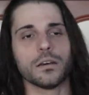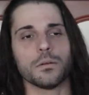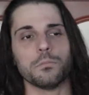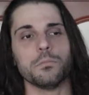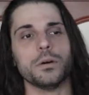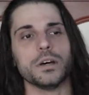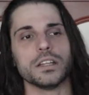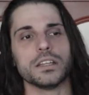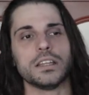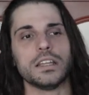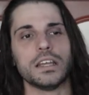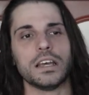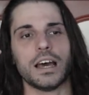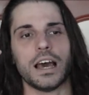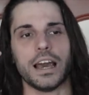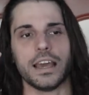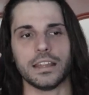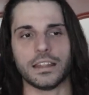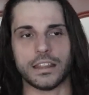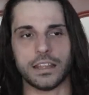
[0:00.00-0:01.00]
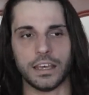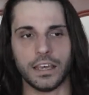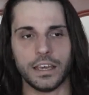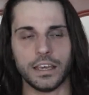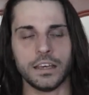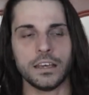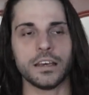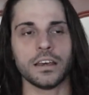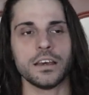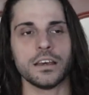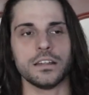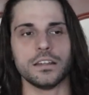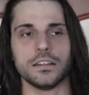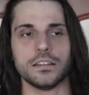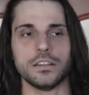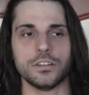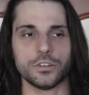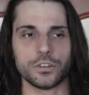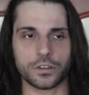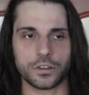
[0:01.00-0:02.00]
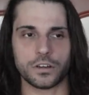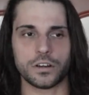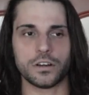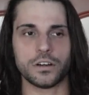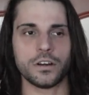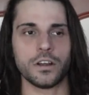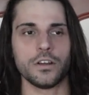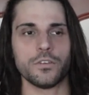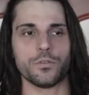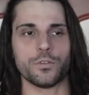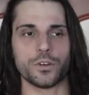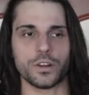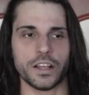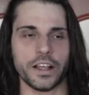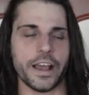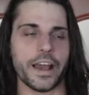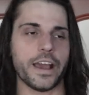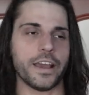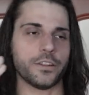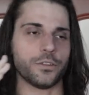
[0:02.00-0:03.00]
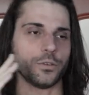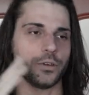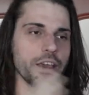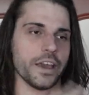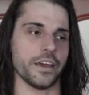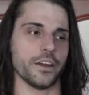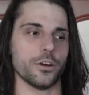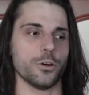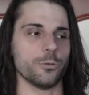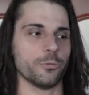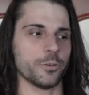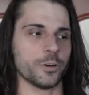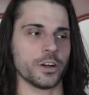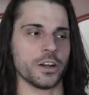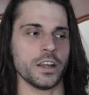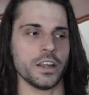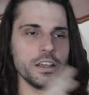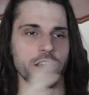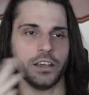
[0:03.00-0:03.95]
but I think that in order for the guy to get over,